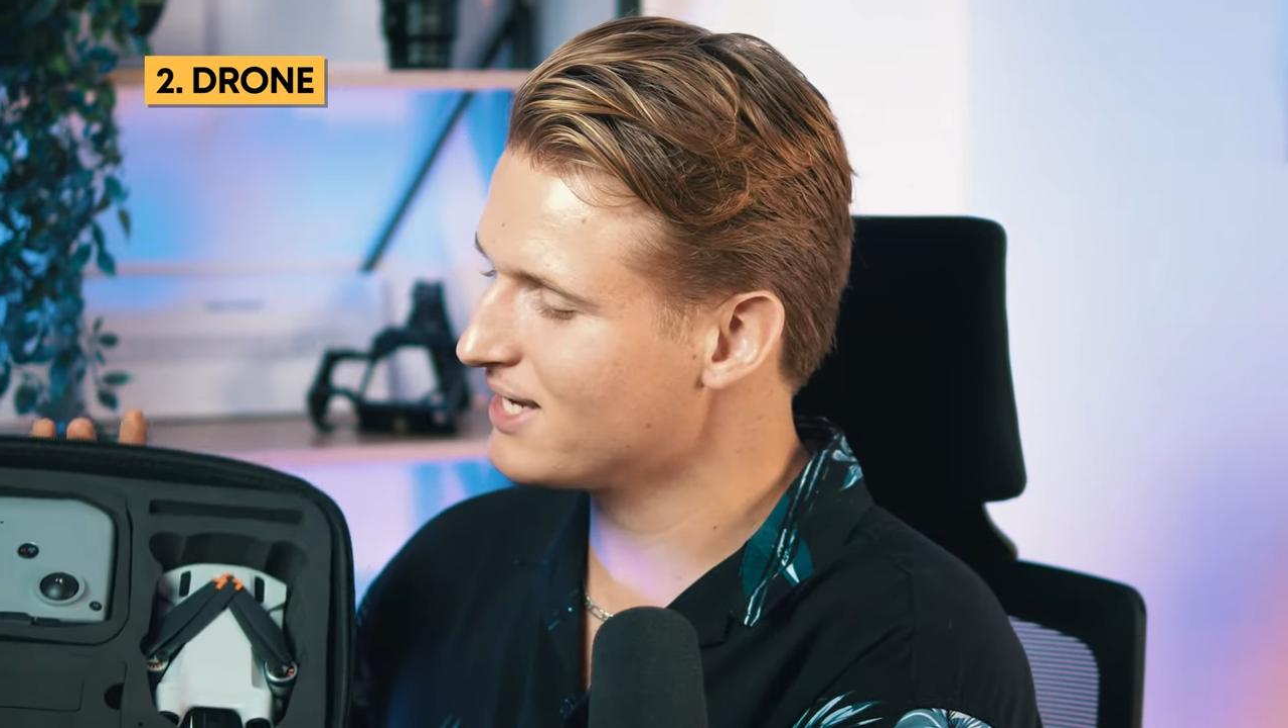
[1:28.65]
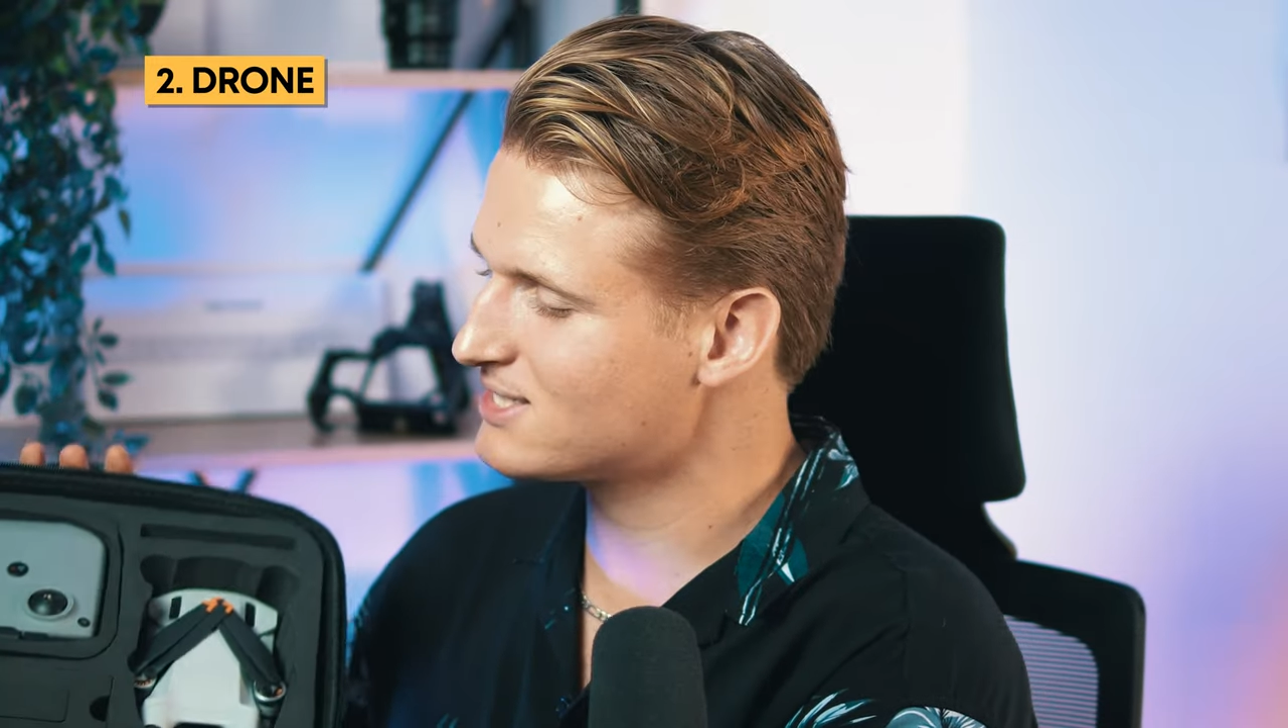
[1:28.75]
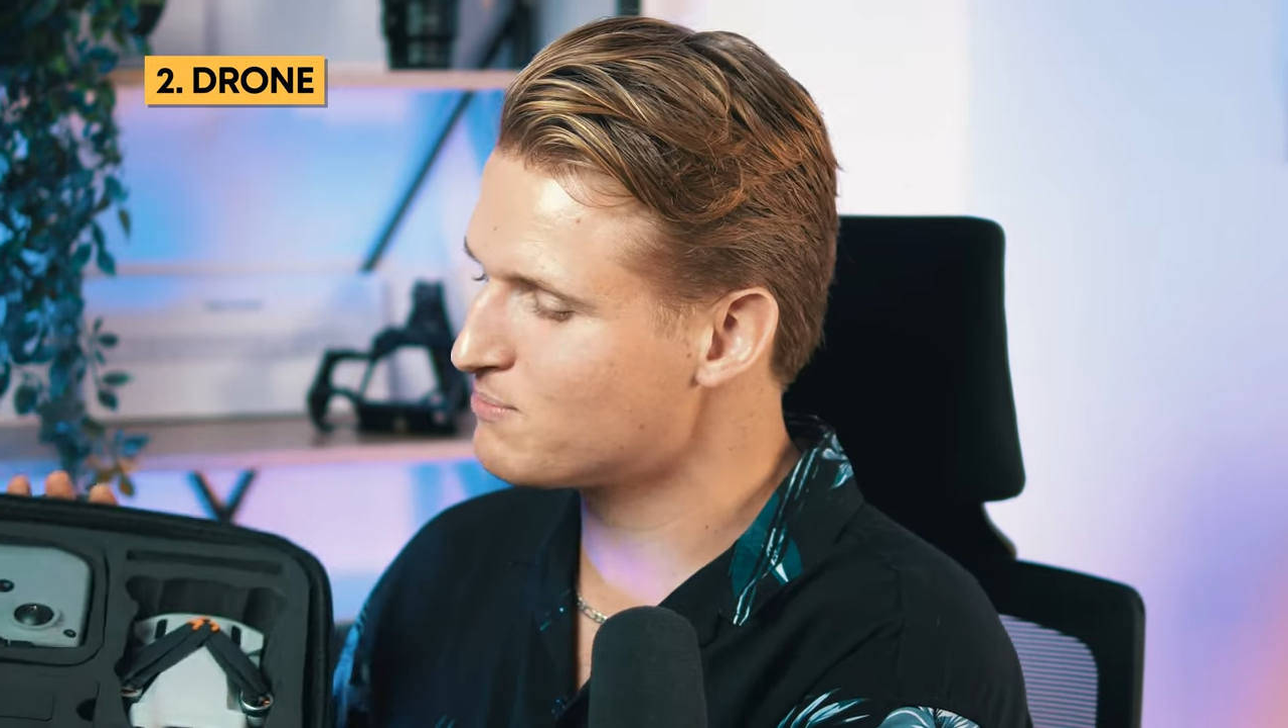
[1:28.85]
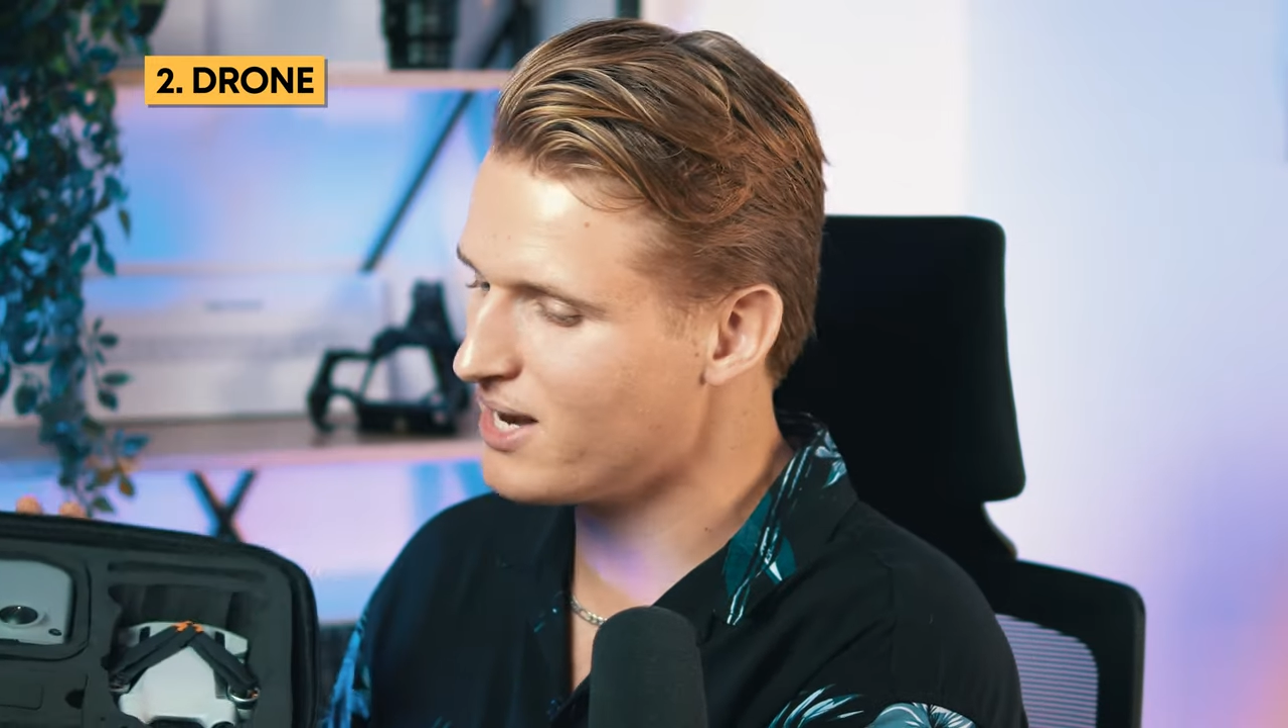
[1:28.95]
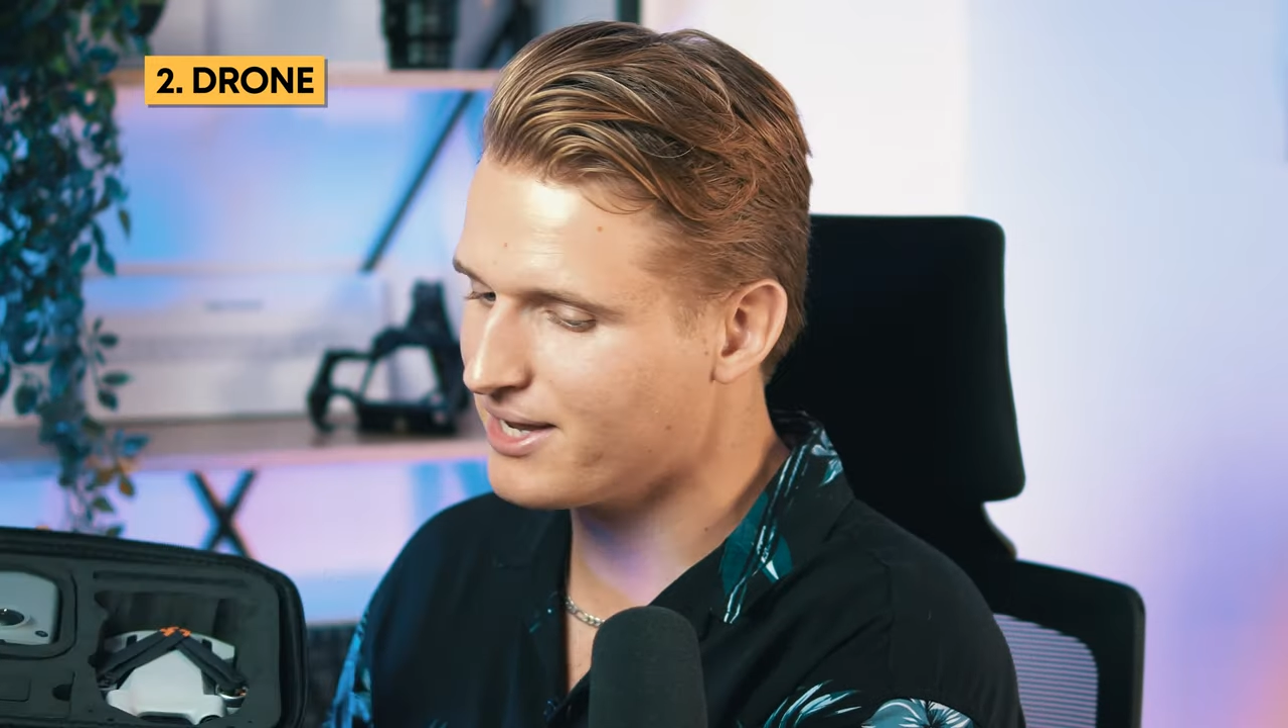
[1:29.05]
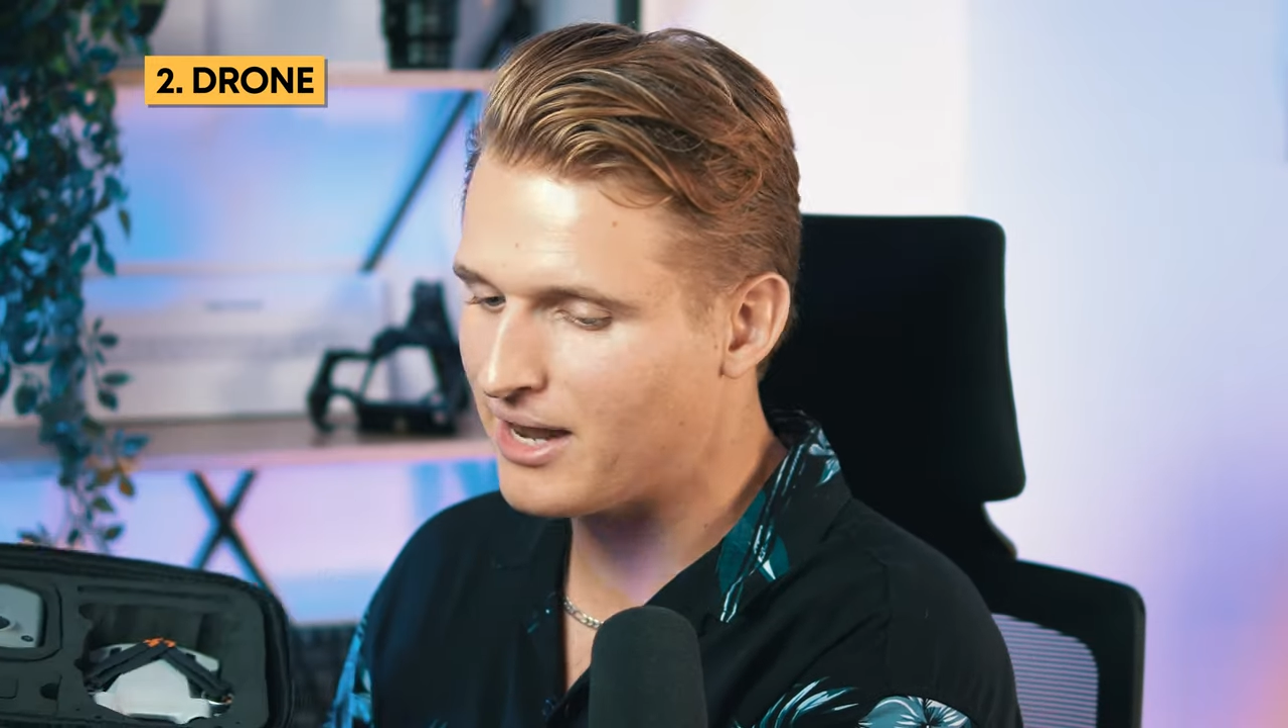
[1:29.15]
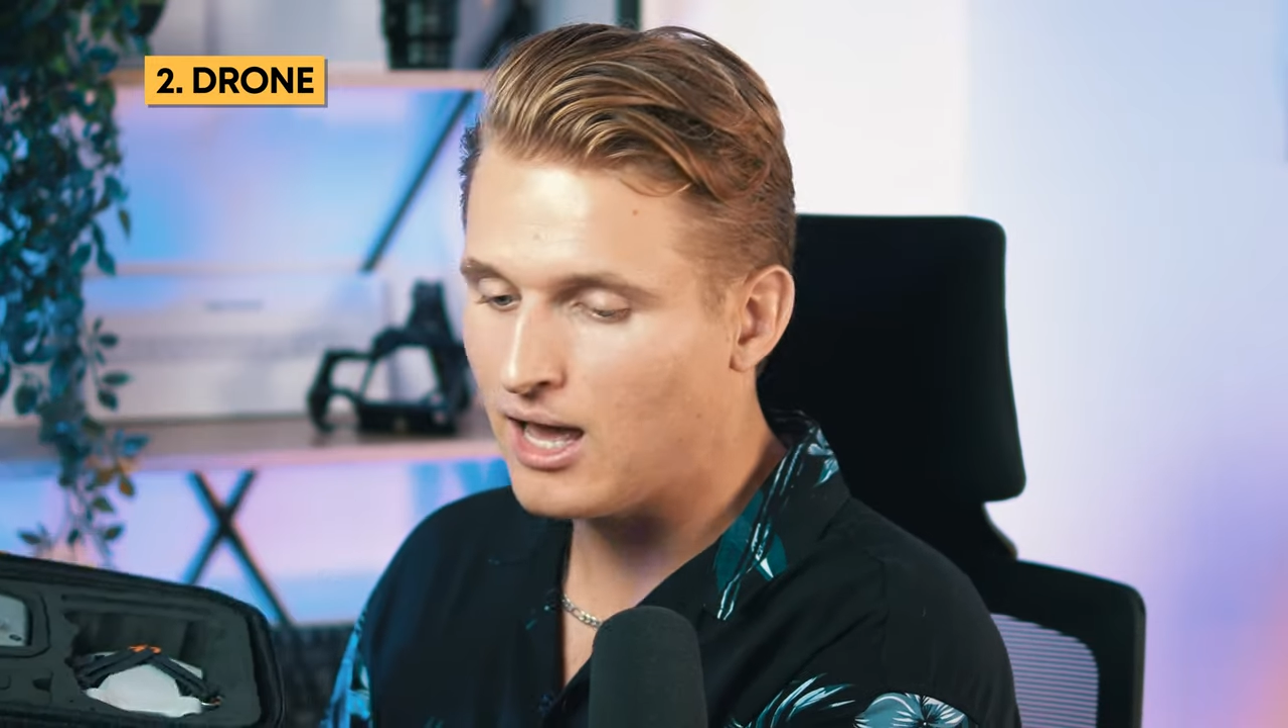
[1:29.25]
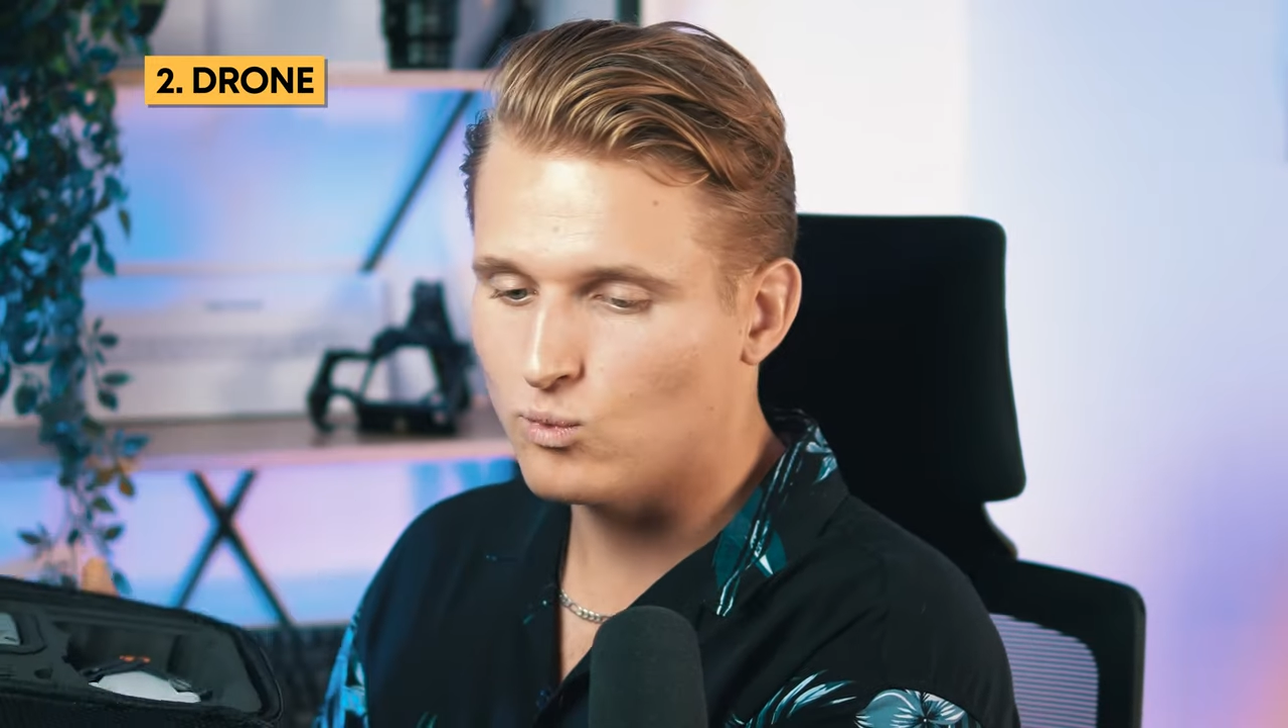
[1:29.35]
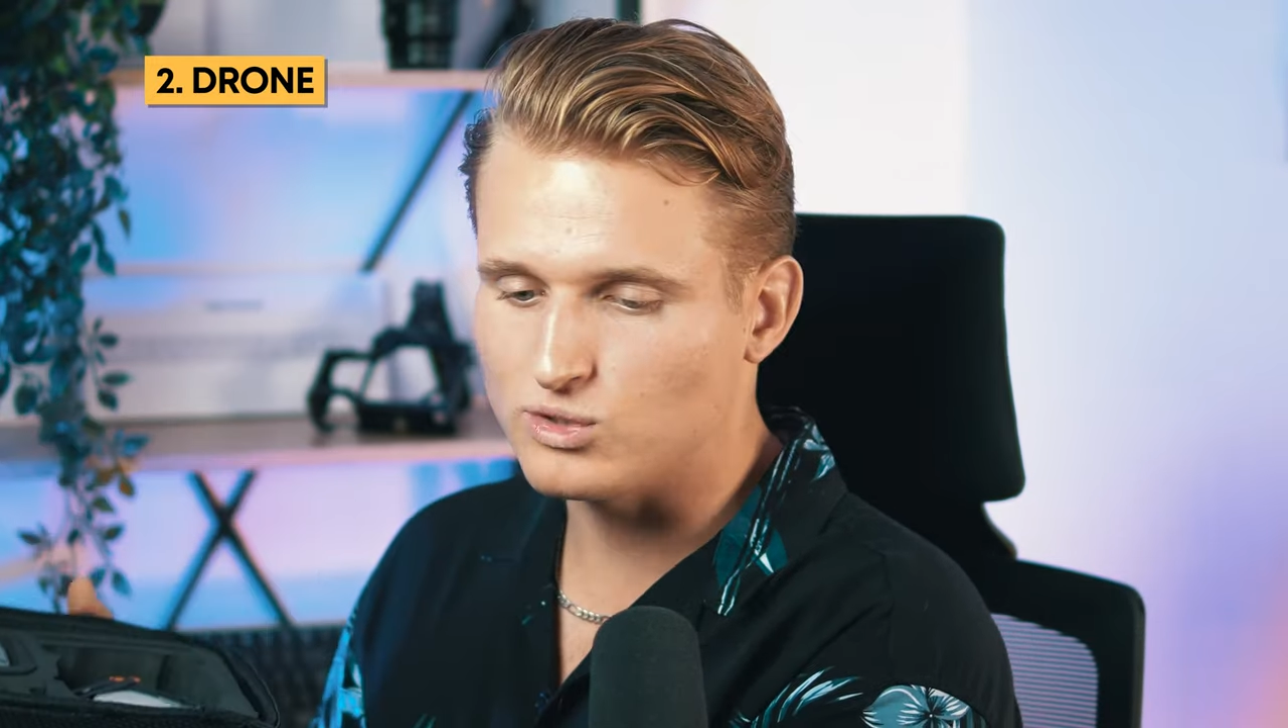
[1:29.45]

explain.